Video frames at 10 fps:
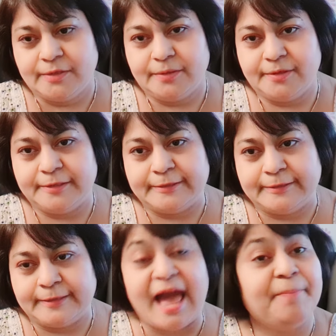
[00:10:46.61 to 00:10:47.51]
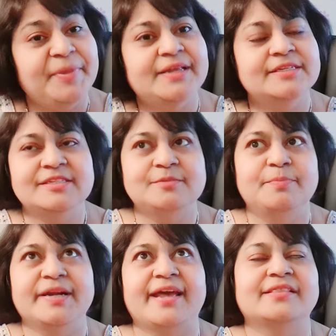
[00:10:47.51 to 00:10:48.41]
uh, happiness,
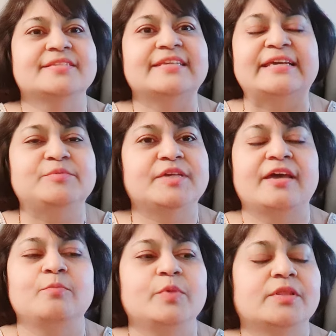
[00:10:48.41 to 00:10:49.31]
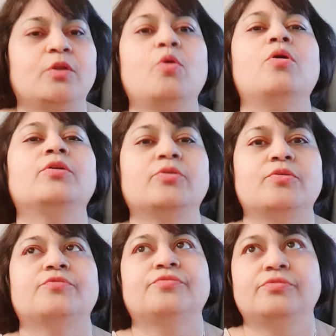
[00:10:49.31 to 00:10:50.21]
but at the same time, with a lot
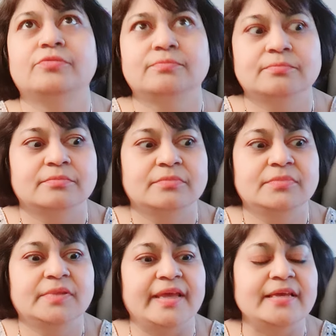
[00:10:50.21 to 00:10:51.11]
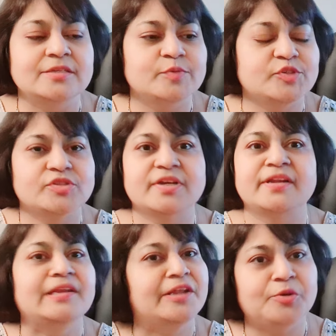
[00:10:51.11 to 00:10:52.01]
of things which you
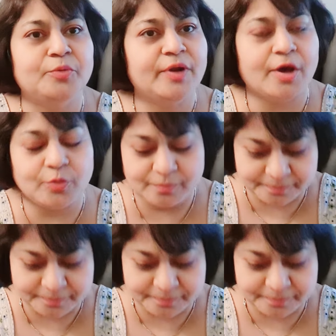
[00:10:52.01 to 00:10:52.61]
suddenly know now.